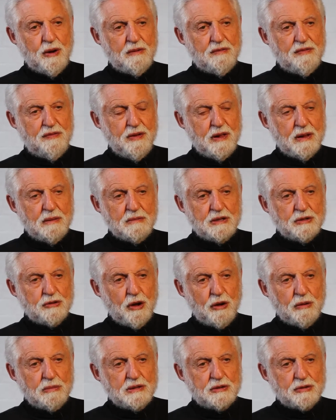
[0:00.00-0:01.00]
film is
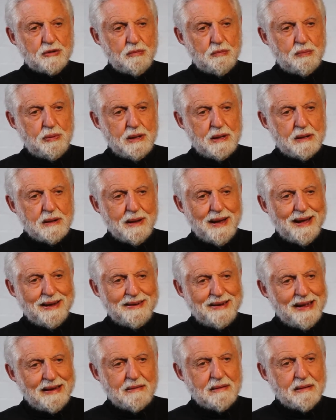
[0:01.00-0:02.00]
always completely
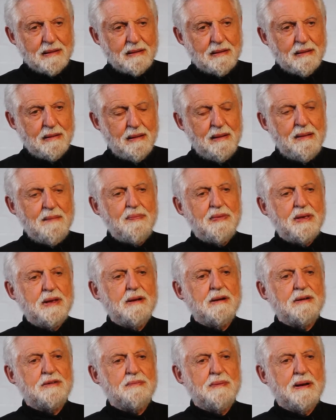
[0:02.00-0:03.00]
identical,
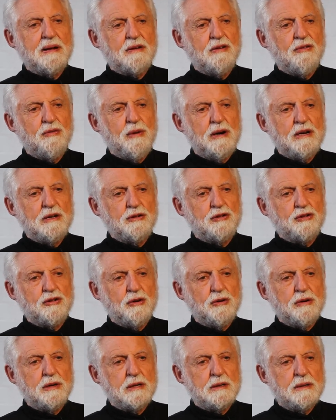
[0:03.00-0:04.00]
irrespective of where you
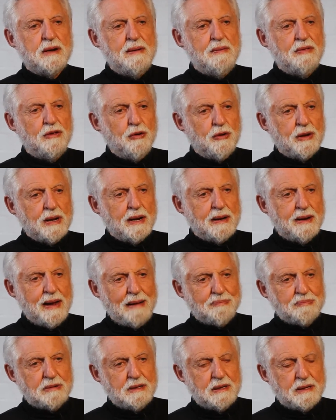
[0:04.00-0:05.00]
show it, you can
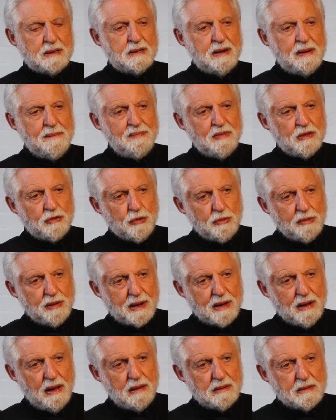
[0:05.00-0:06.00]
adapt it to the
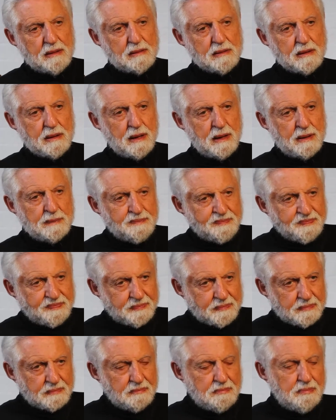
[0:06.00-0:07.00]
cultural
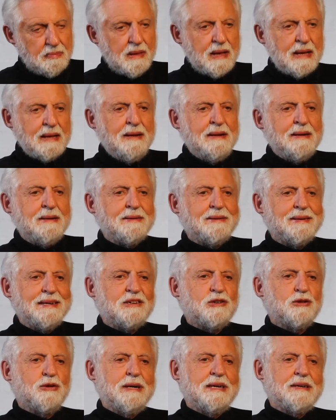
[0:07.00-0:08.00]

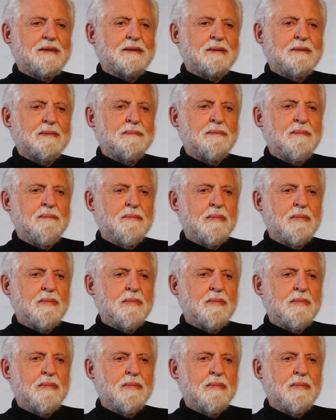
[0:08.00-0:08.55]
situation,